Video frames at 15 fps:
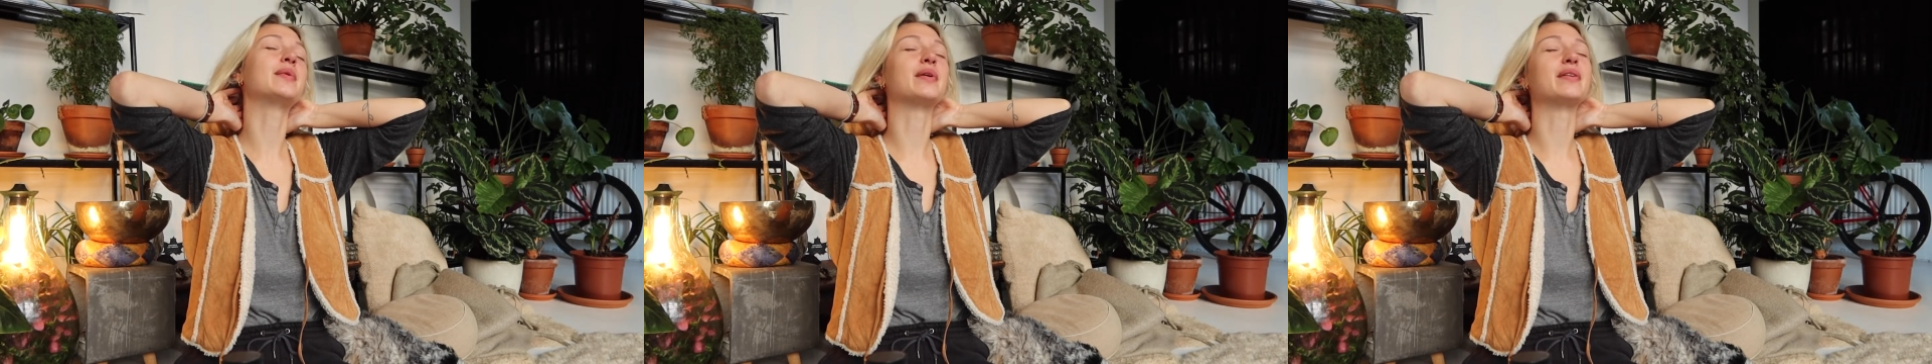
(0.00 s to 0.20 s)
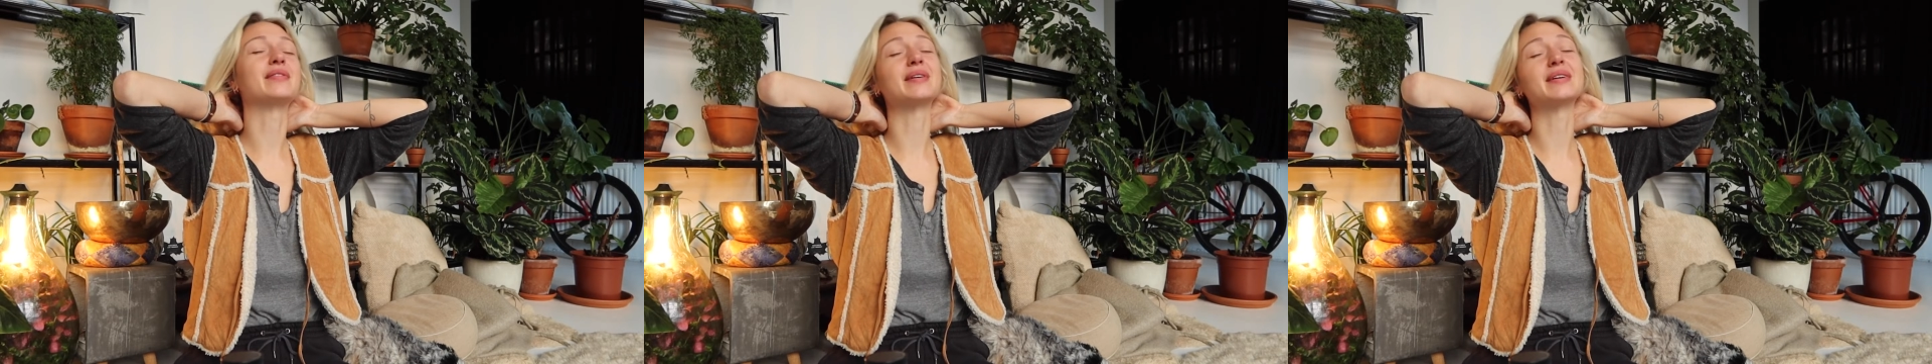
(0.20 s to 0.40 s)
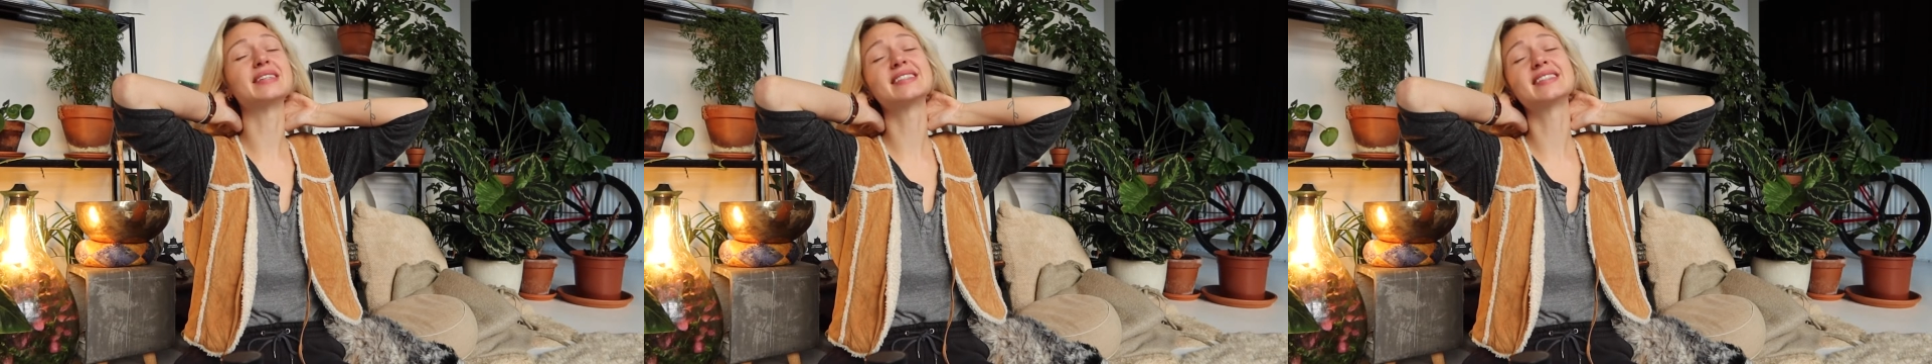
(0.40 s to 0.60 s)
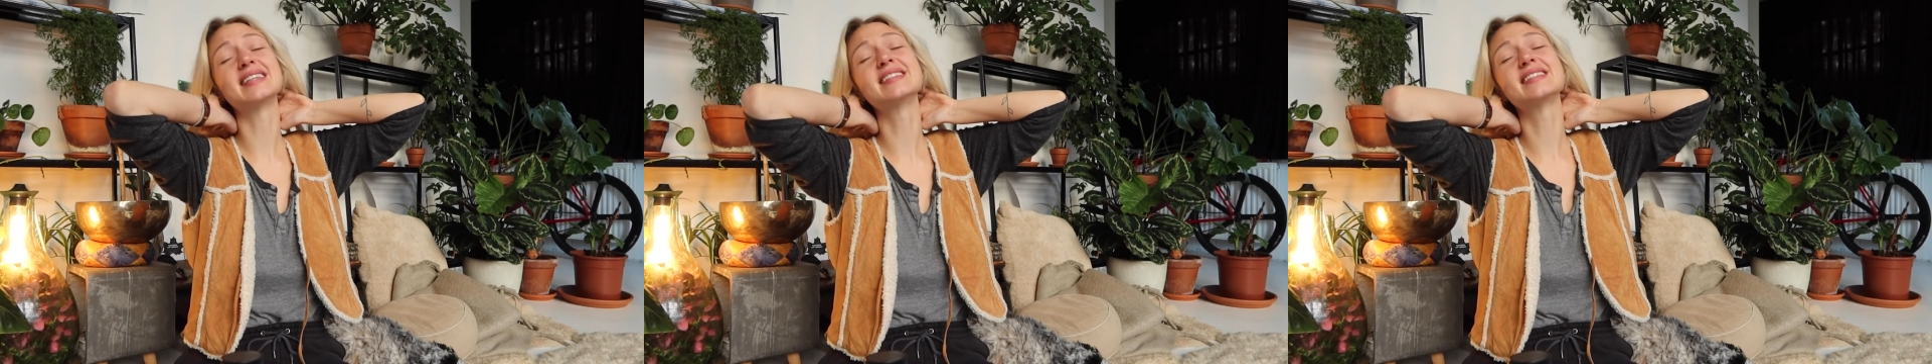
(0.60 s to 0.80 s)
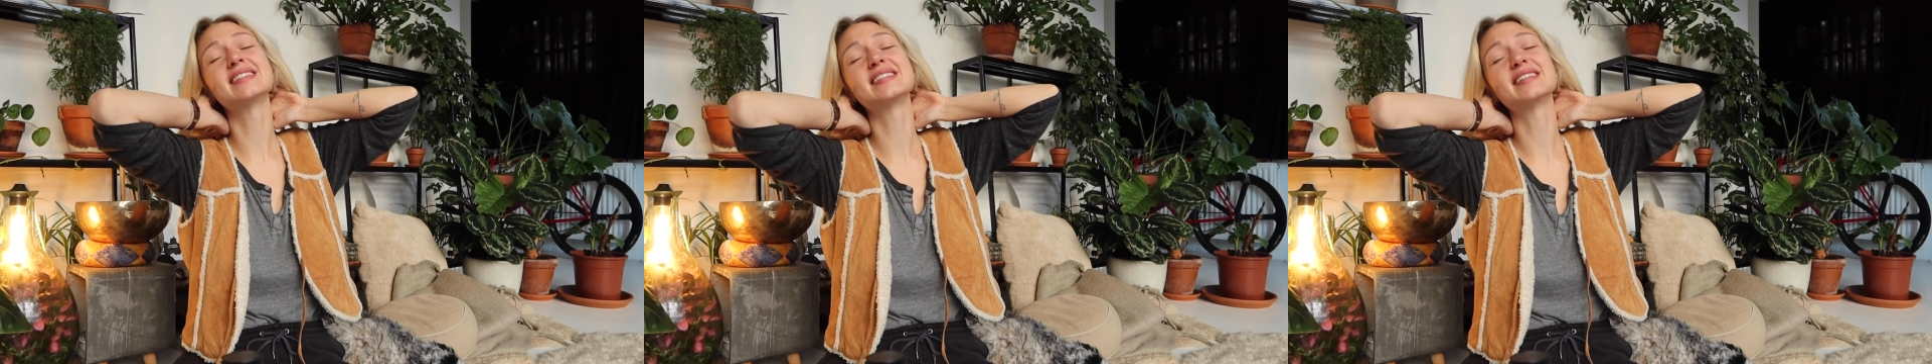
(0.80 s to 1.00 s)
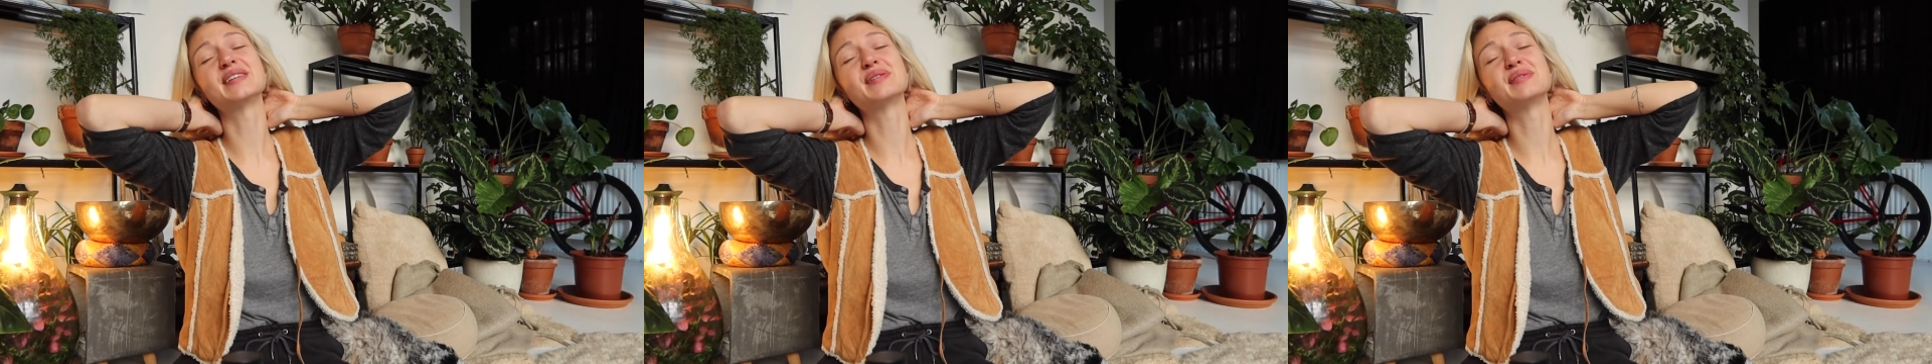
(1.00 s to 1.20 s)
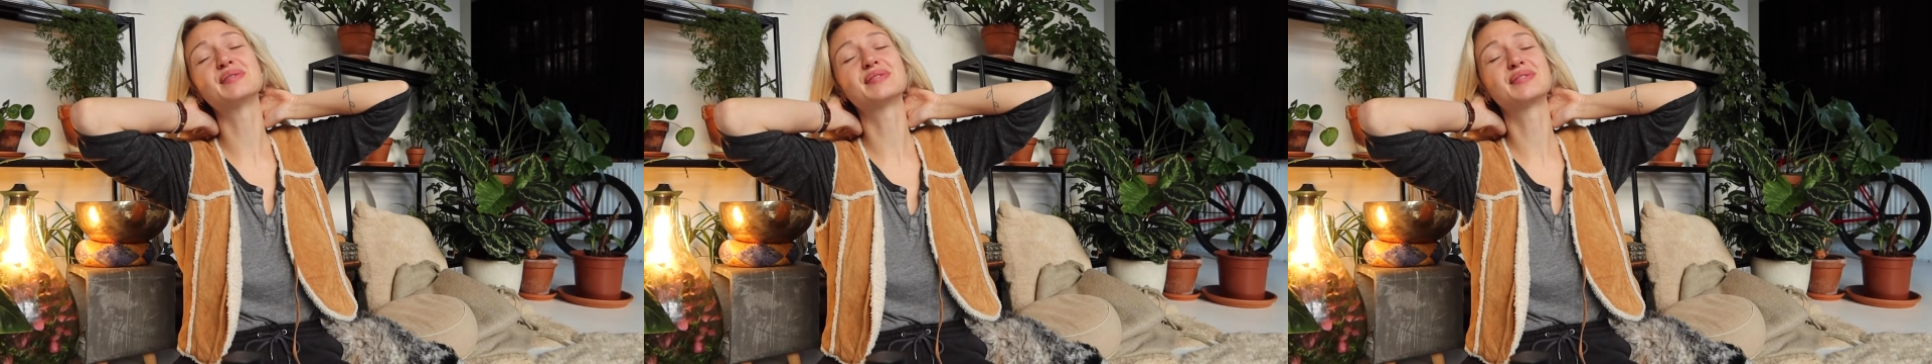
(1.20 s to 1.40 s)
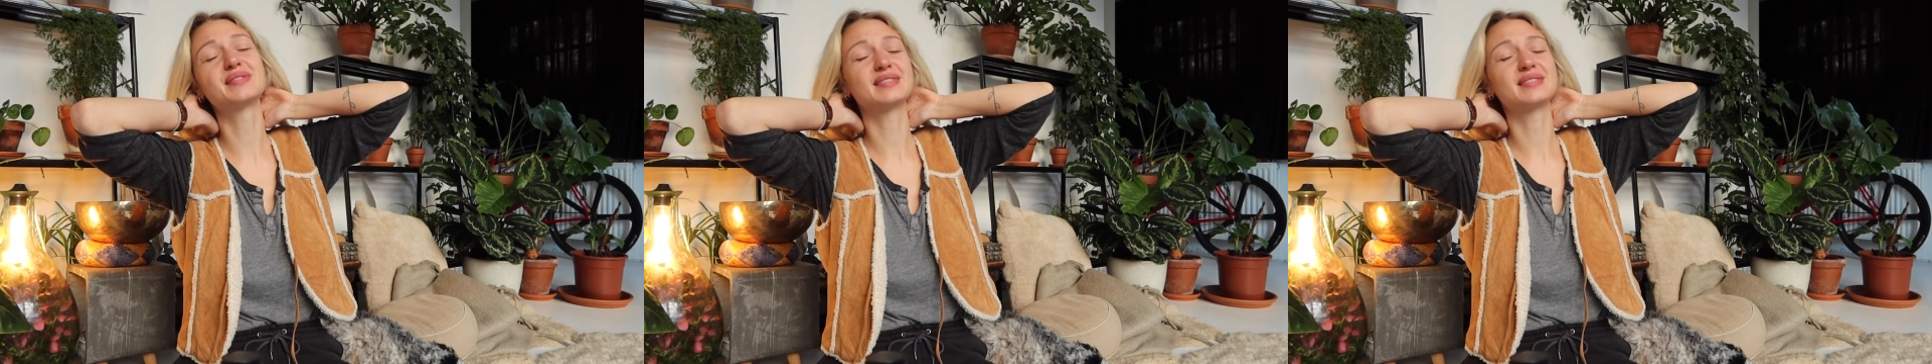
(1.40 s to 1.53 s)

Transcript: or very sensitive.